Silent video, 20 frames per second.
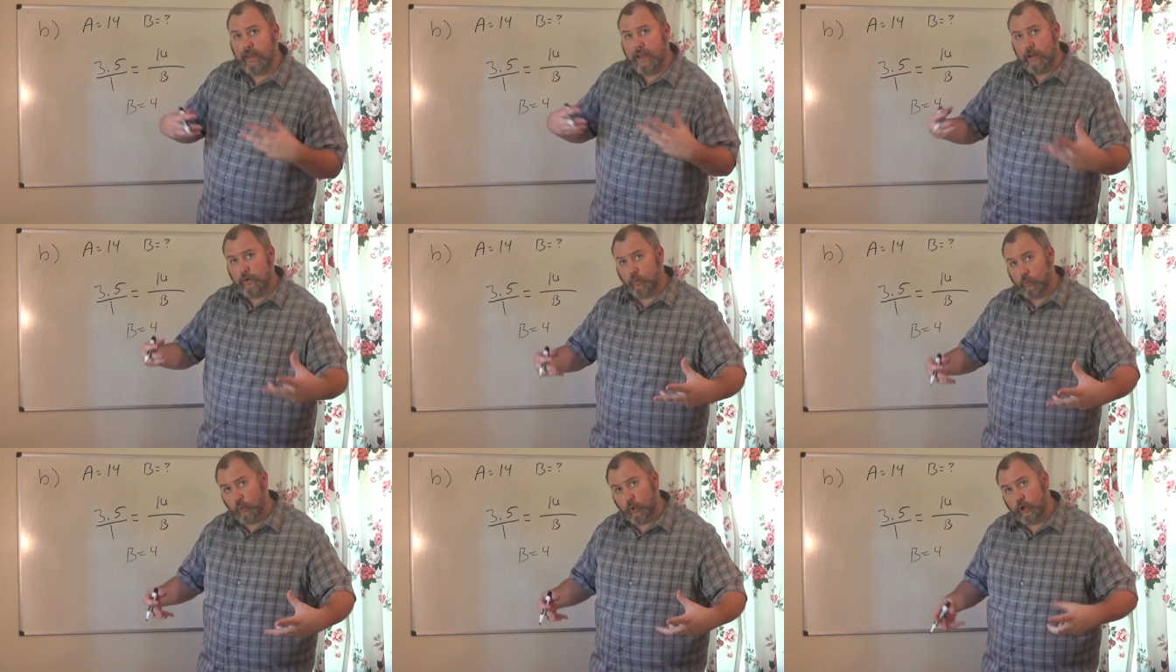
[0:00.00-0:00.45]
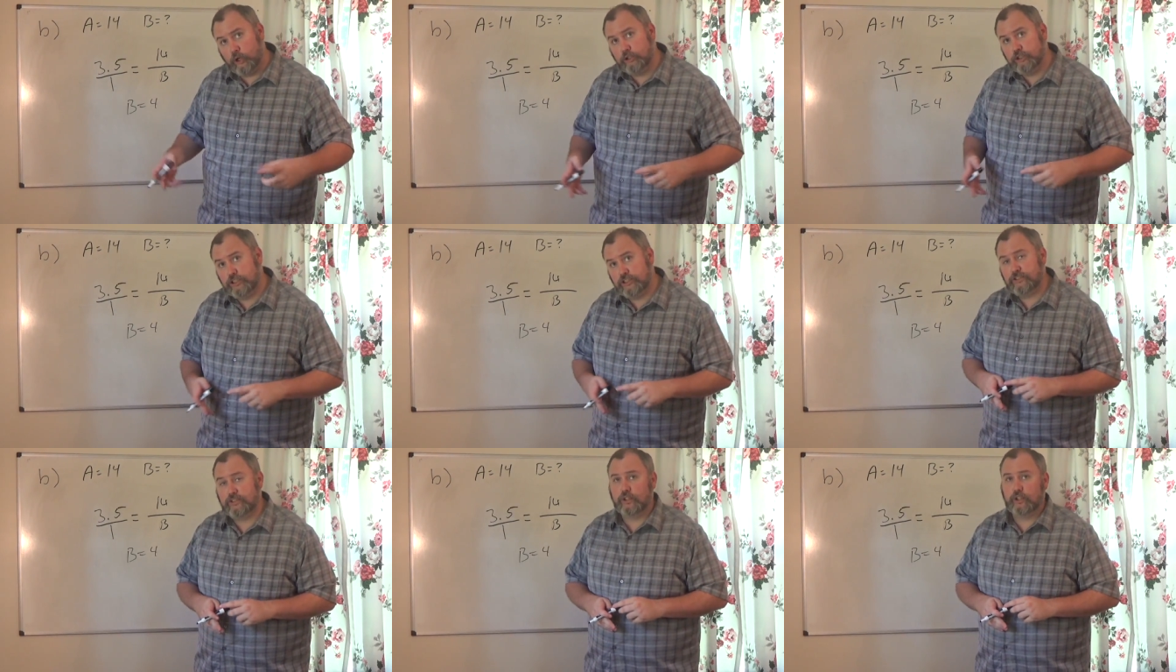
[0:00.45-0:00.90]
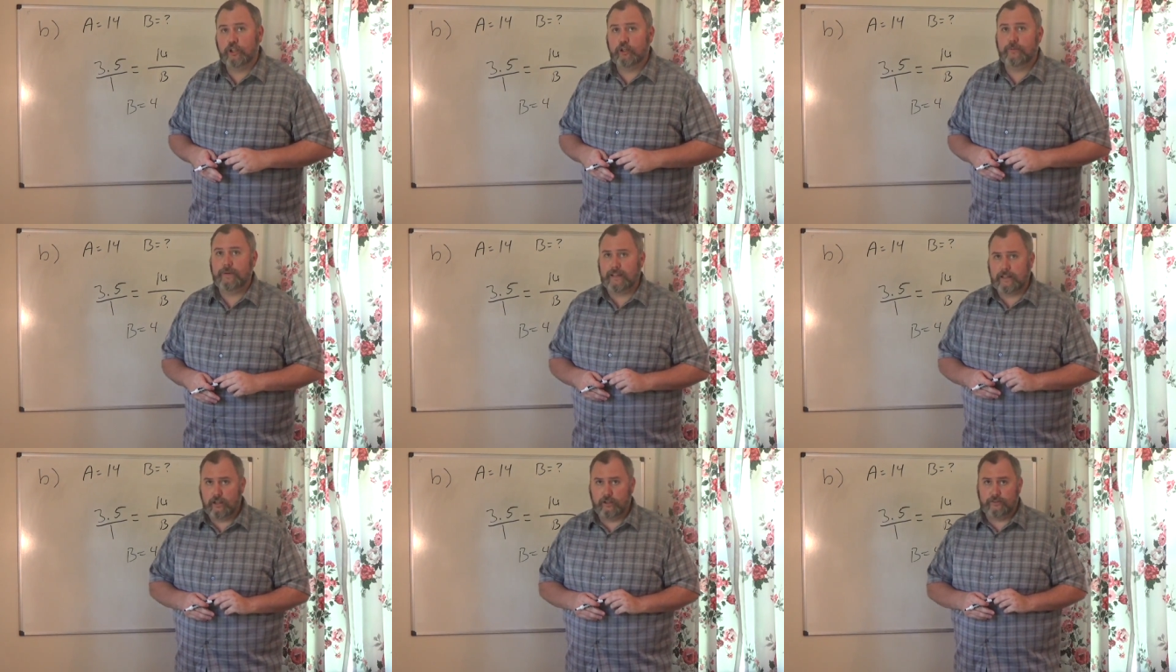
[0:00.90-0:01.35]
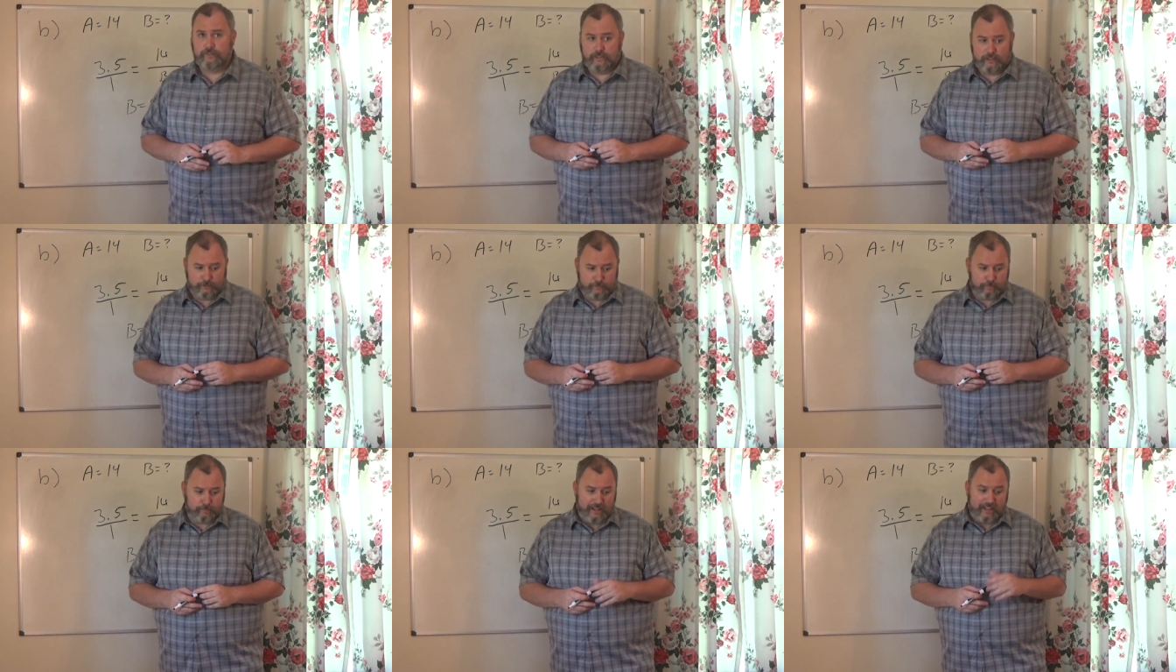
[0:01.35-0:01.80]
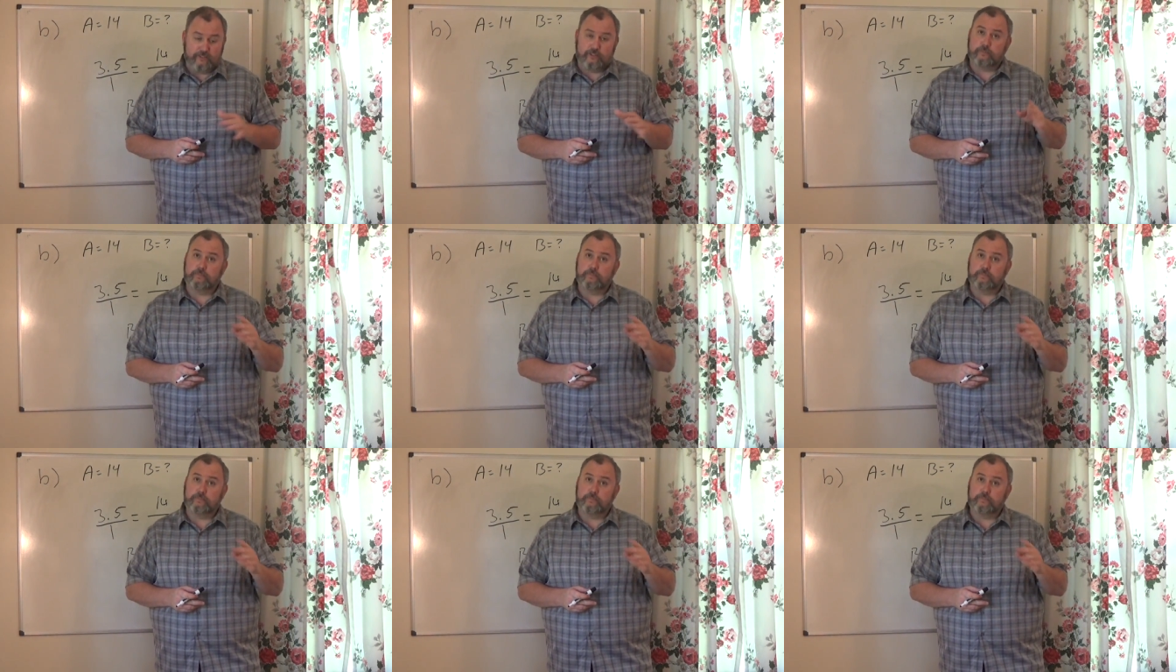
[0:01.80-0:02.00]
that worked just a little bit because that's